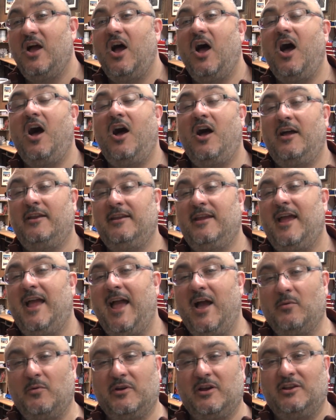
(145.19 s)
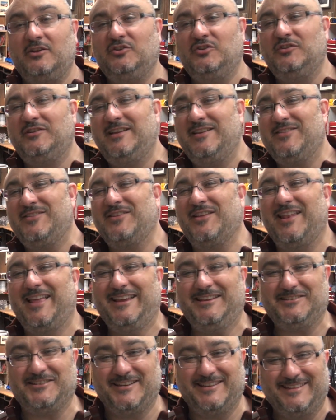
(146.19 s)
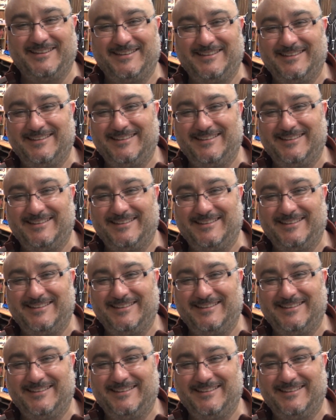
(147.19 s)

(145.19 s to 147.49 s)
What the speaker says: on how we're going to do the installation.